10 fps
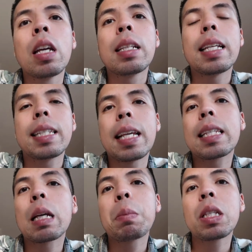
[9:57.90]
did say
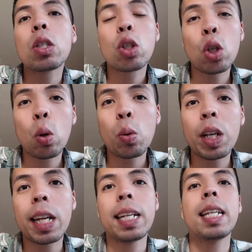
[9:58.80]
it's coming
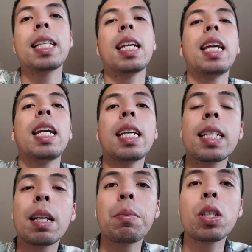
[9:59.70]
soon, and it is
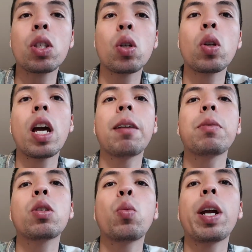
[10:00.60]
coming soon. I'm
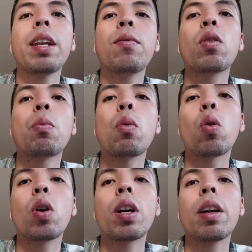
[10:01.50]
just waiting for
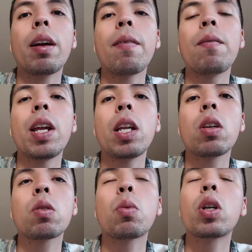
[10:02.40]
more videos,